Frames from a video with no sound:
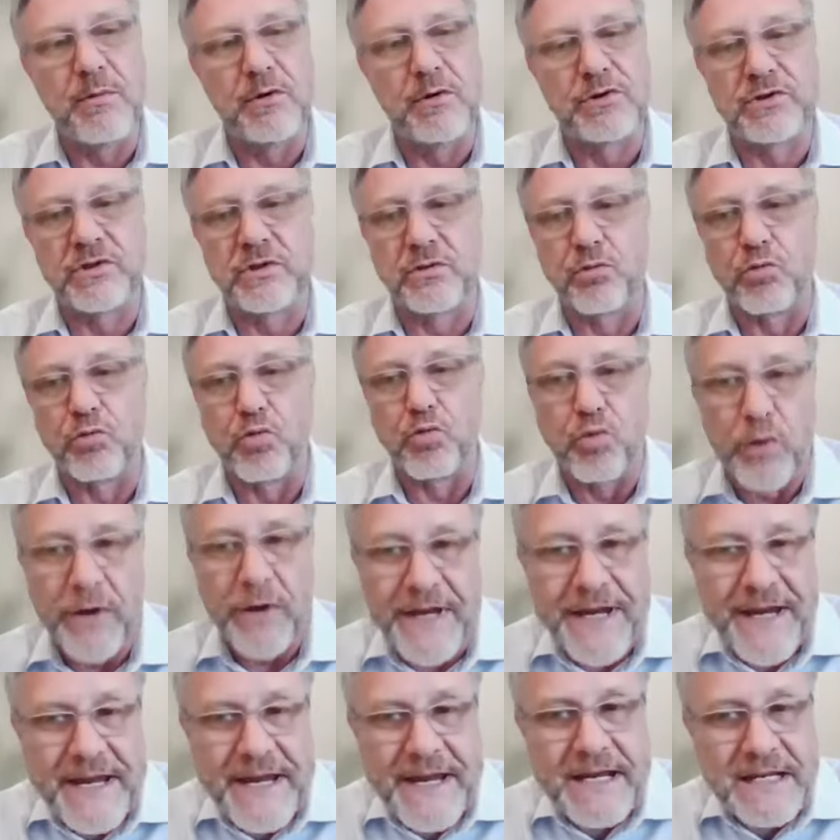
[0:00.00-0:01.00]
able to
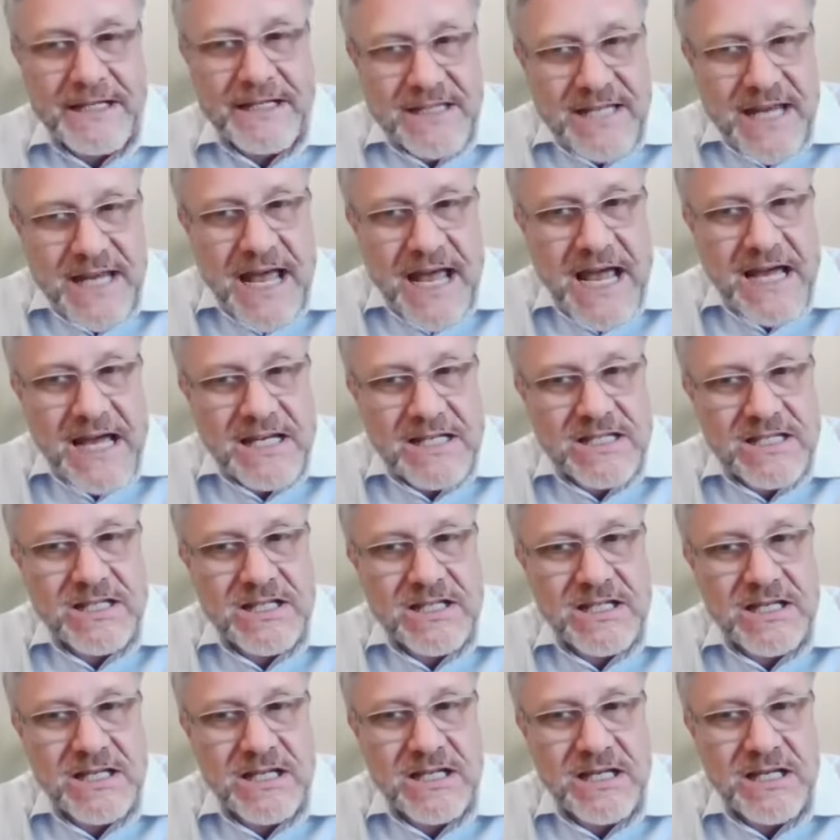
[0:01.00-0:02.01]
read a
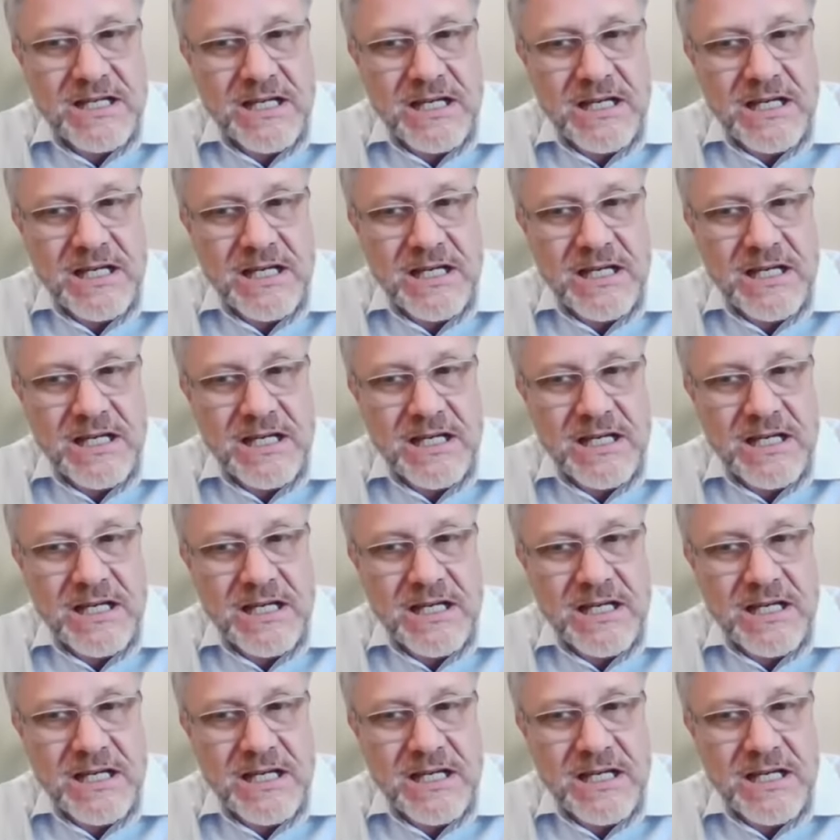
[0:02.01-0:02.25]
text?